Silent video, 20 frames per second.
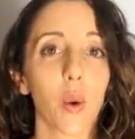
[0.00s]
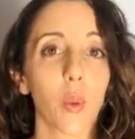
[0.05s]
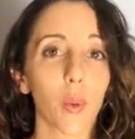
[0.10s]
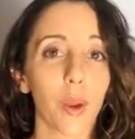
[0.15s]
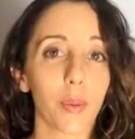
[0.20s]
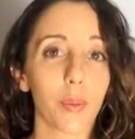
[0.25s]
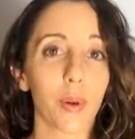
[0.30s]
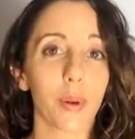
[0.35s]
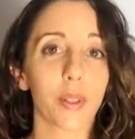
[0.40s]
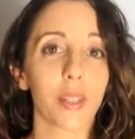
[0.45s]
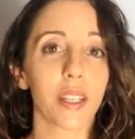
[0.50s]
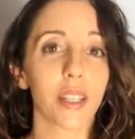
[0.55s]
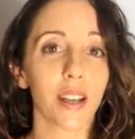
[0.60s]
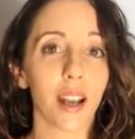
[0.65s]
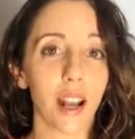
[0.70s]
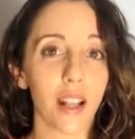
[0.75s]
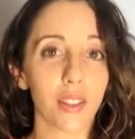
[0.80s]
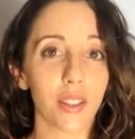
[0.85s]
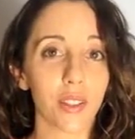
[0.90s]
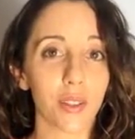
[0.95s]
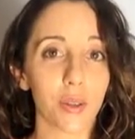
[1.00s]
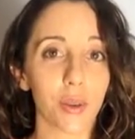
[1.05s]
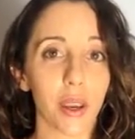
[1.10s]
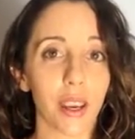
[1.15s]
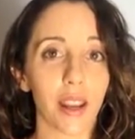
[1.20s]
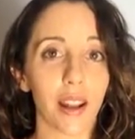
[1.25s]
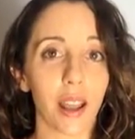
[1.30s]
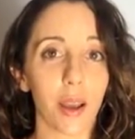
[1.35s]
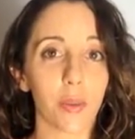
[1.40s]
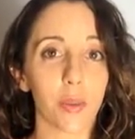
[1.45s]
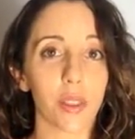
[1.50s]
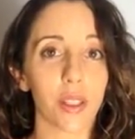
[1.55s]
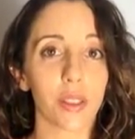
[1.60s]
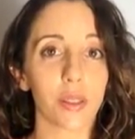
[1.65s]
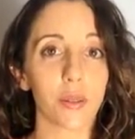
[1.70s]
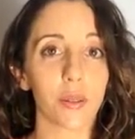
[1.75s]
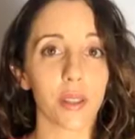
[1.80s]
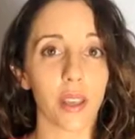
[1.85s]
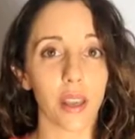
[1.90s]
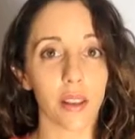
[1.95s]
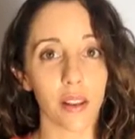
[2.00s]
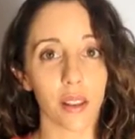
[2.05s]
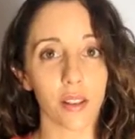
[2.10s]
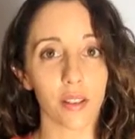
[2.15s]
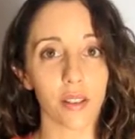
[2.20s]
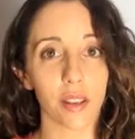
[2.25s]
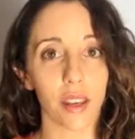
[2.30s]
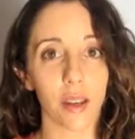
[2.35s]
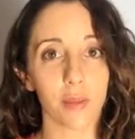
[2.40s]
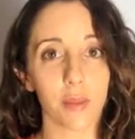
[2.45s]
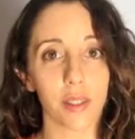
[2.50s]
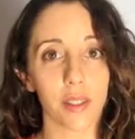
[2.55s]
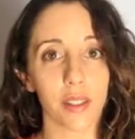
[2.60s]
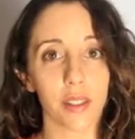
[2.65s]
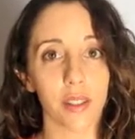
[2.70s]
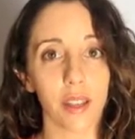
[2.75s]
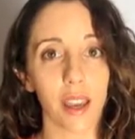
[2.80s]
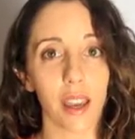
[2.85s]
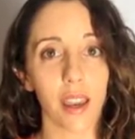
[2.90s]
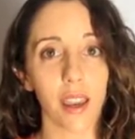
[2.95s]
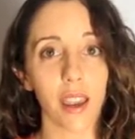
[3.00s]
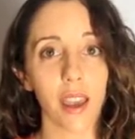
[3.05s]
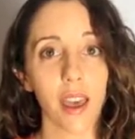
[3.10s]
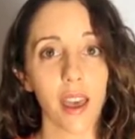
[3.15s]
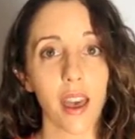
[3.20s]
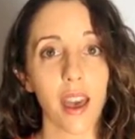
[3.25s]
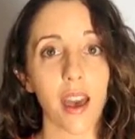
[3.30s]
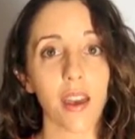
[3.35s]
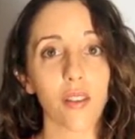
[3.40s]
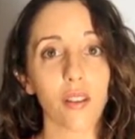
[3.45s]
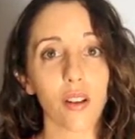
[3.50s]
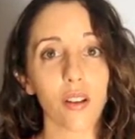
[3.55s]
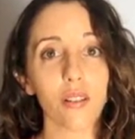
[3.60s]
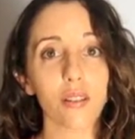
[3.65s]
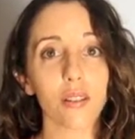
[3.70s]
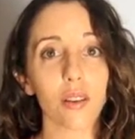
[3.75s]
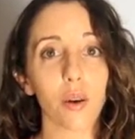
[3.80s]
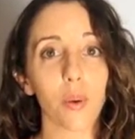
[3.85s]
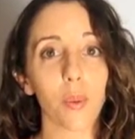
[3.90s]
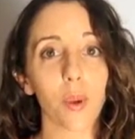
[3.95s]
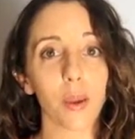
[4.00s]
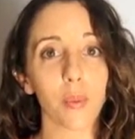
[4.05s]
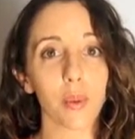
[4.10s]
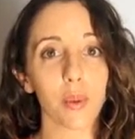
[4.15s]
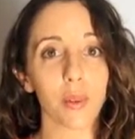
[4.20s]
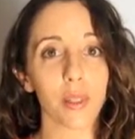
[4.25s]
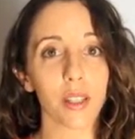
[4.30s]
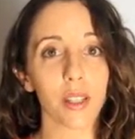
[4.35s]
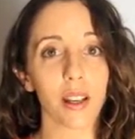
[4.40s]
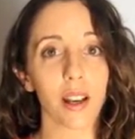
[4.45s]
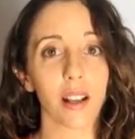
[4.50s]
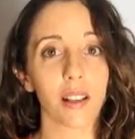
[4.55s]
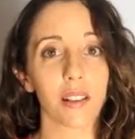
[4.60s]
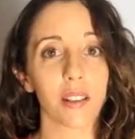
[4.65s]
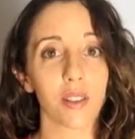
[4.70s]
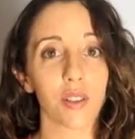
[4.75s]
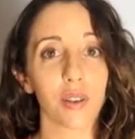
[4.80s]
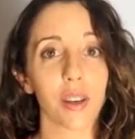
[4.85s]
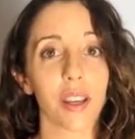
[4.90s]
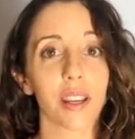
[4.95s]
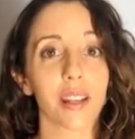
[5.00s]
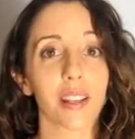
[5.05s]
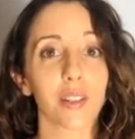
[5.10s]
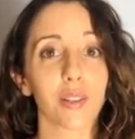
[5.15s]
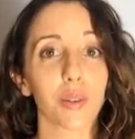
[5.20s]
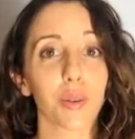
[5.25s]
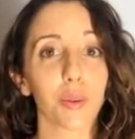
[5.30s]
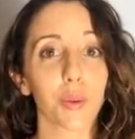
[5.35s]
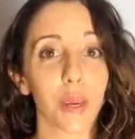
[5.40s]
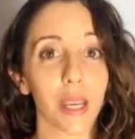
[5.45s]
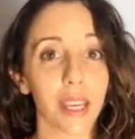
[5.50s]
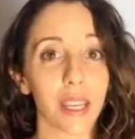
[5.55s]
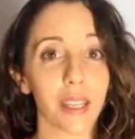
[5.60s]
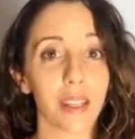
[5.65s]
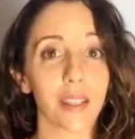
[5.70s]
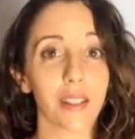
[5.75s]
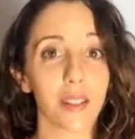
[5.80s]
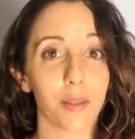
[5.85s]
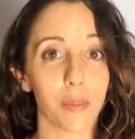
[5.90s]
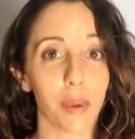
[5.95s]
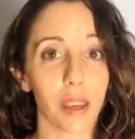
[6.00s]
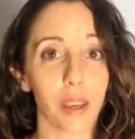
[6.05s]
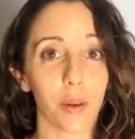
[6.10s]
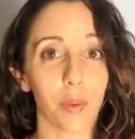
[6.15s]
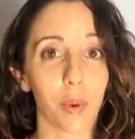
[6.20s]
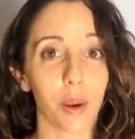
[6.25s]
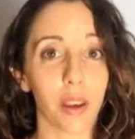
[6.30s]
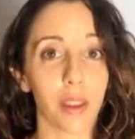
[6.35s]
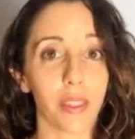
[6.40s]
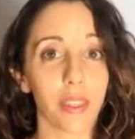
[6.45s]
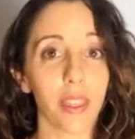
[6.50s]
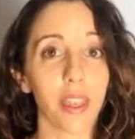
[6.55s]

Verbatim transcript: Whey protein concentrate I would use at other times of the day, and also whey protein concentrate is great to bake with.